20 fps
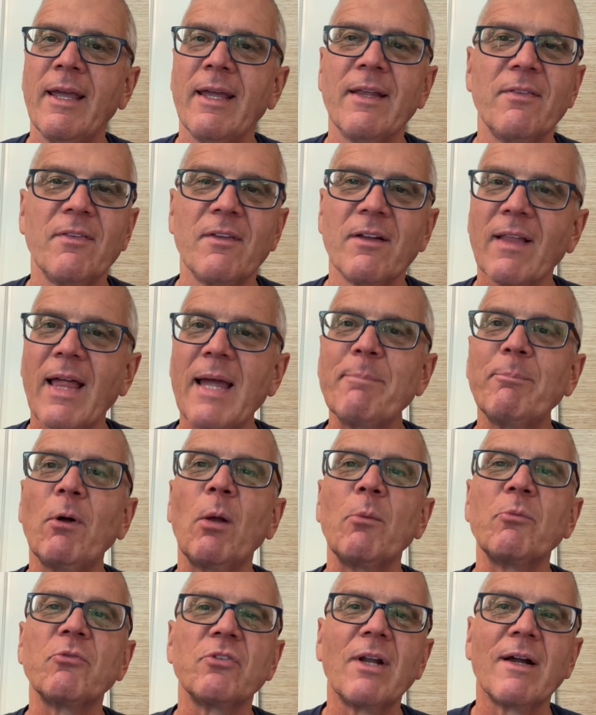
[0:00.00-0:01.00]
The light
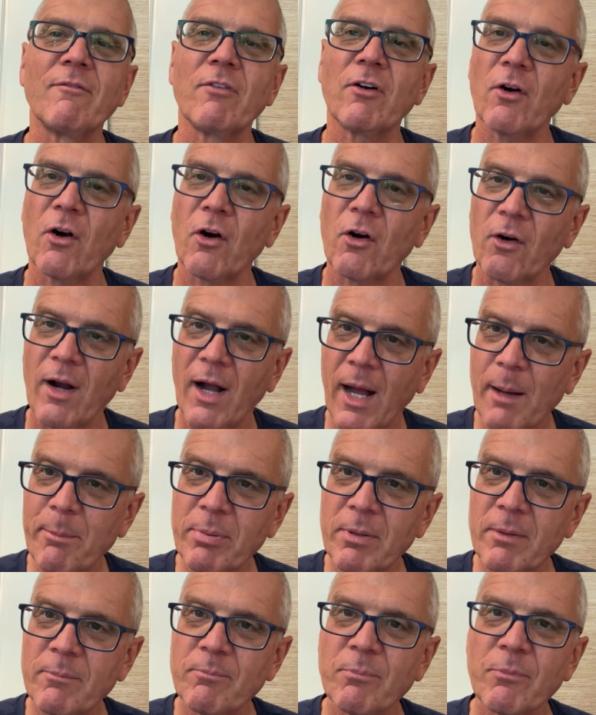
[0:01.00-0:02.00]
bulbs never are
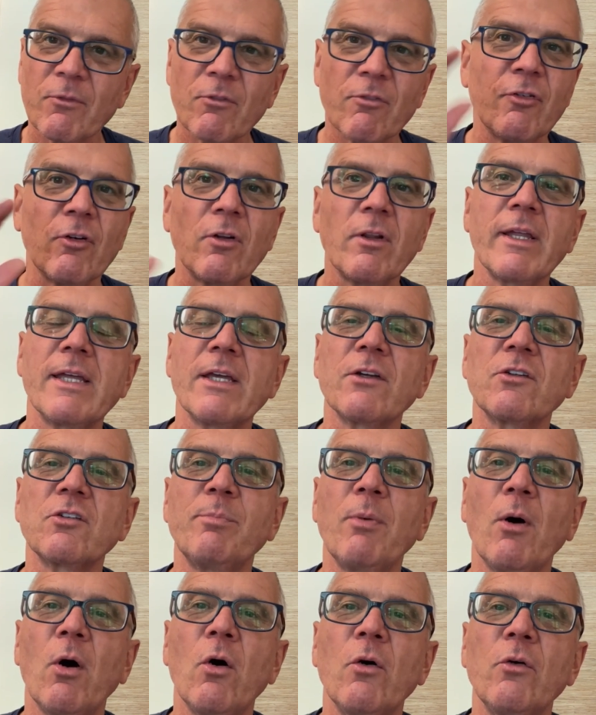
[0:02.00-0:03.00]
up, fully
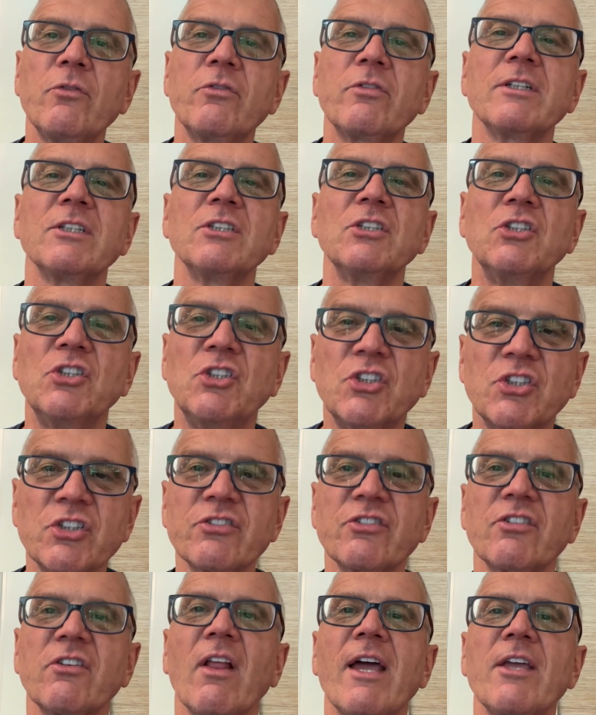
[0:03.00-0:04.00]
exposed,
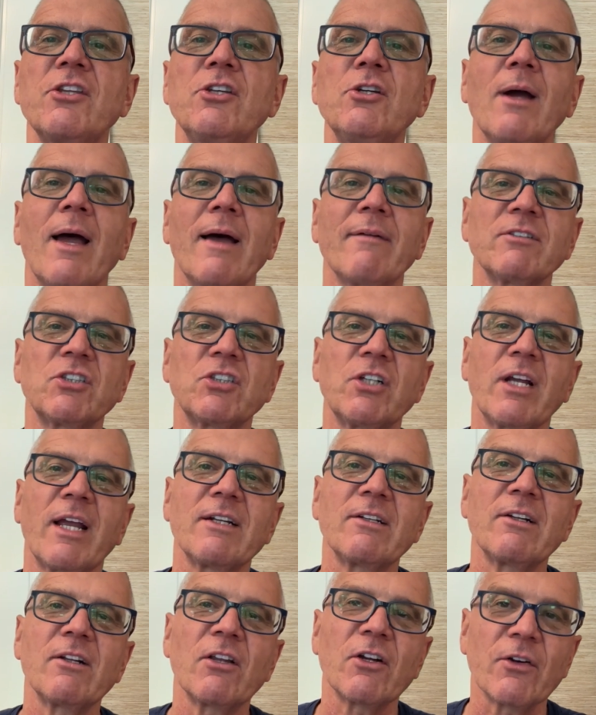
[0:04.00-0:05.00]
just like you have a
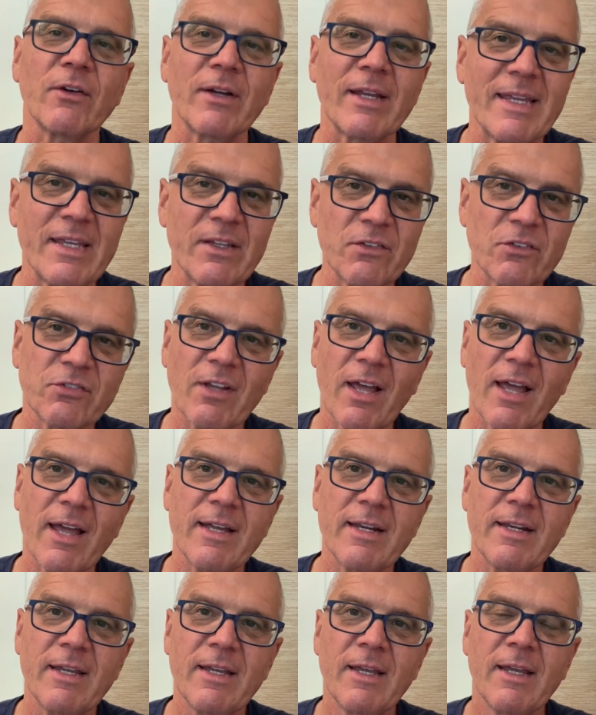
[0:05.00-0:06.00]
chandelier
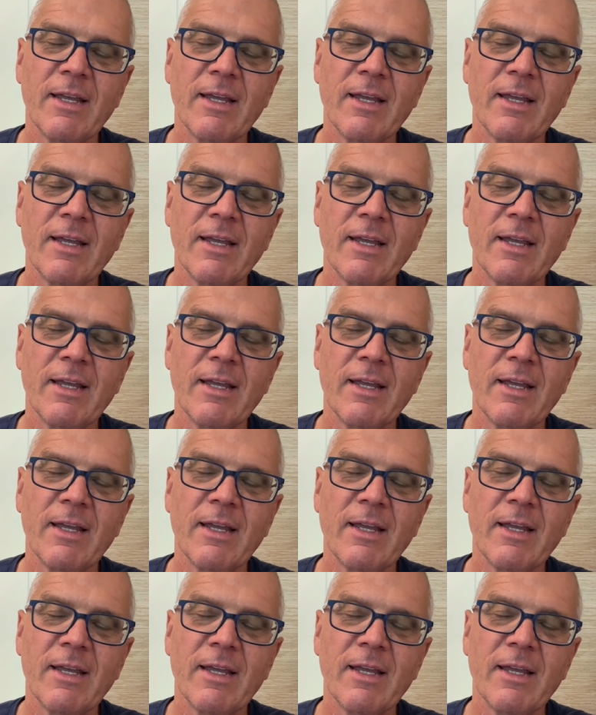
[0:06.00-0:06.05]
inside,